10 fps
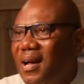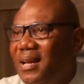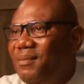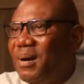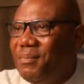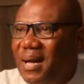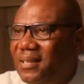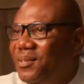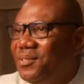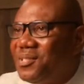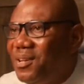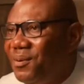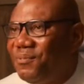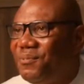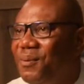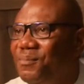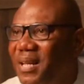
Alibaba and all the stuff from